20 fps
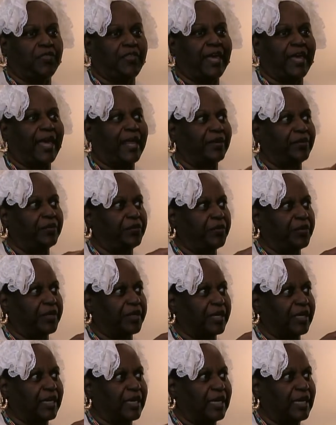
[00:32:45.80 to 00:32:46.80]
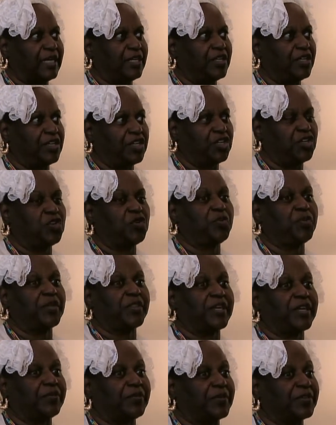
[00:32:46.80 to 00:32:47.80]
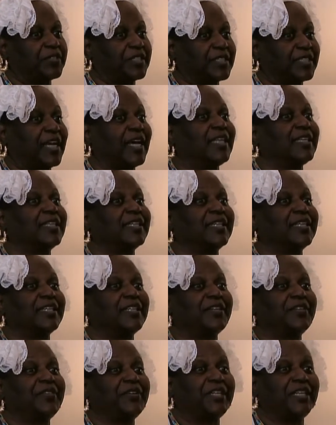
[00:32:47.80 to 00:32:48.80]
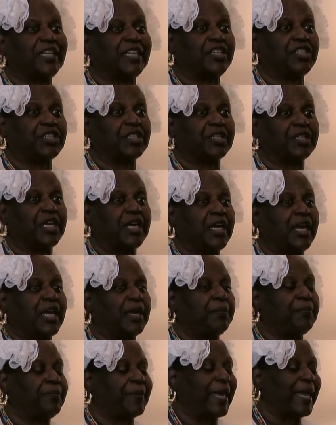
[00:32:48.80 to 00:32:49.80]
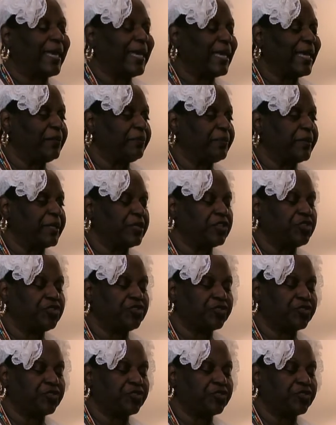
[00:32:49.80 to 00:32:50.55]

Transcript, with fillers: that were in Cuba that were solid in the religion. And Bay had been